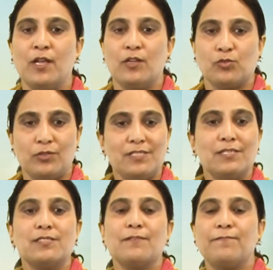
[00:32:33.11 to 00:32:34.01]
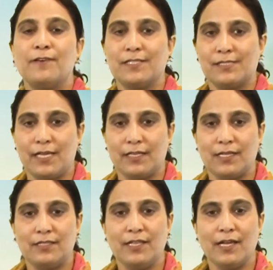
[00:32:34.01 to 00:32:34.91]
So this is the first thing,
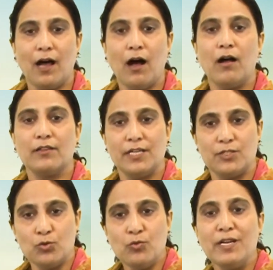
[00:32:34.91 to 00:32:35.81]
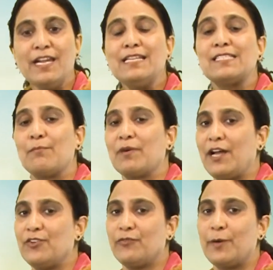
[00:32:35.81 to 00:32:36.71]
that they do need some
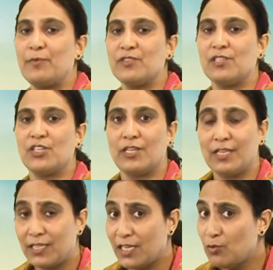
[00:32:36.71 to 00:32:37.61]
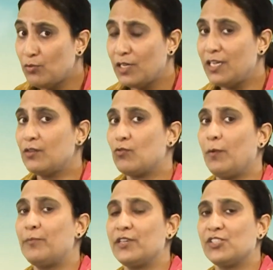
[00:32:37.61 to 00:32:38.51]
kind of appreciation, and they need a
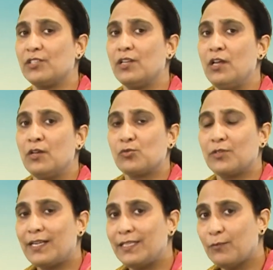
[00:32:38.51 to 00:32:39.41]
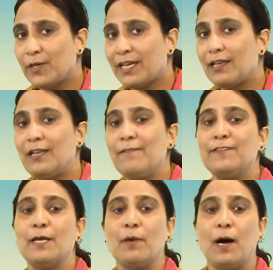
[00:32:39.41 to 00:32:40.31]
cooperation so that we can lift
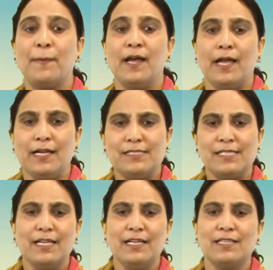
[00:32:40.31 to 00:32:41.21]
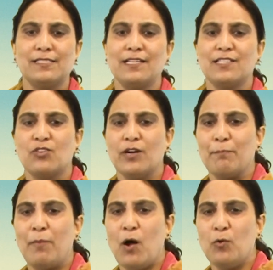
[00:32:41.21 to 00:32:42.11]
them up. And second is that it's not
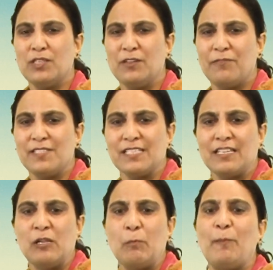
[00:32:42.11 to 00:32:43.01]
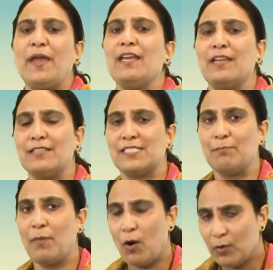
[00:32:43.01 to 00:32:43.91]
about the physical pain, it's
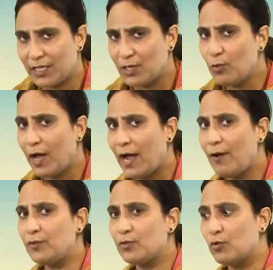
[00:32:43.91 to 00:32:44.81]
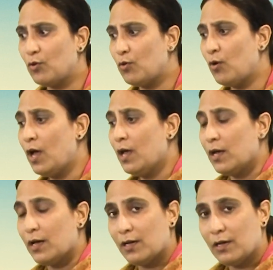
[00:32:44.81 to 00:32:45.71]
about they do have to go
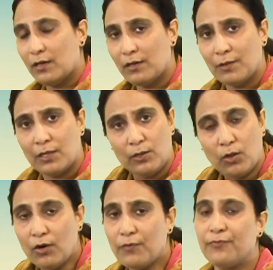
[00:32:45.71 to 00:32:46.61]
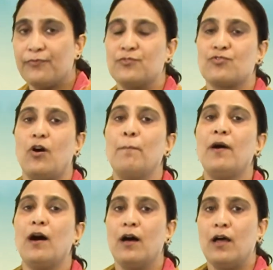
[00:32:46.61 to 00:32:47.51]
lot of
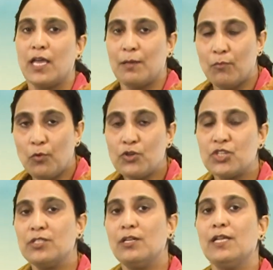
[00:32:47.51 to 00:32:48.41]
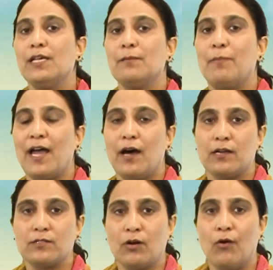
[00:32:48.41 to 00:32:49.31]
trauma emotionally by our
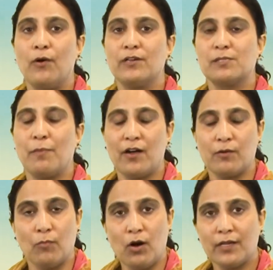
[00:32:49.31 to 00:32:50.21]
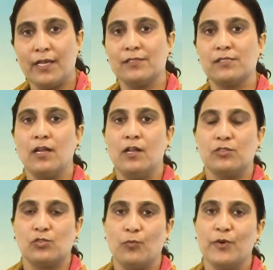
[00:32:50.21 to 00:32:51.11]
taunts, by our mockings.
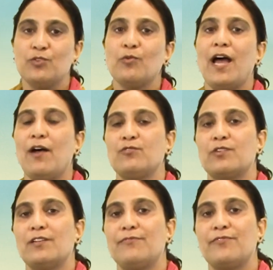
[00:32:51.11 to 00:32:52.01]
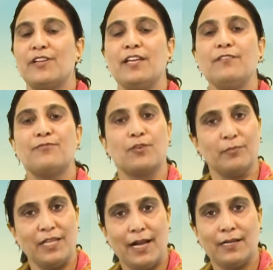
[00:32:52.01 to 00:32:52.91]
So we do have to refrain from
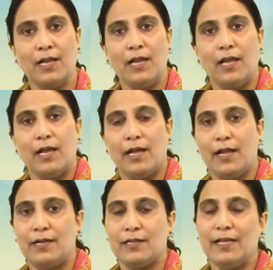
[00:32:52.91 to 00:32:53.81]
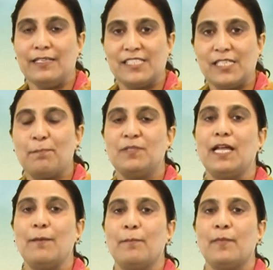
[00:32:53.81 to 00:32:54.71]
that and accept
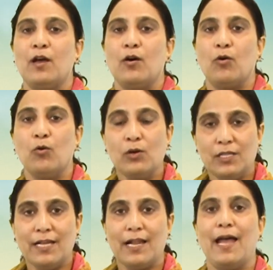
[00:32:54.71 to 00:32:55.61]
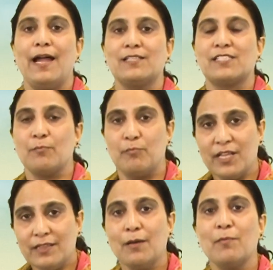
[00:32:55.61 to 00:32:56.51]
them, hold their hands and
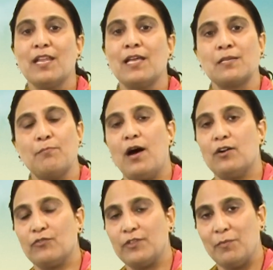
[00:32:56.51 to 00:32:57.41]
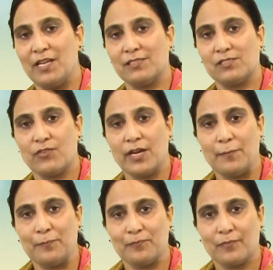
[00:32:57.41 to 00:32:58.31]
bring them in as a part of the
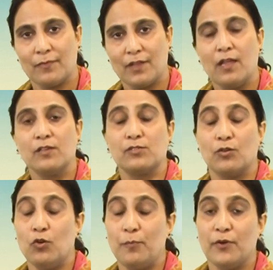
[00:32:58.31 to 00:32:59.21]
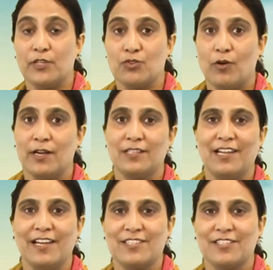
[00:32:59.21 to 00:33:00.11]
mainstream. So hope you enjoyed the
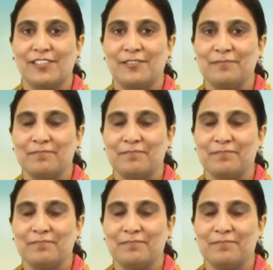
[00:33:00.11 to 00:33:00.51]
lecture.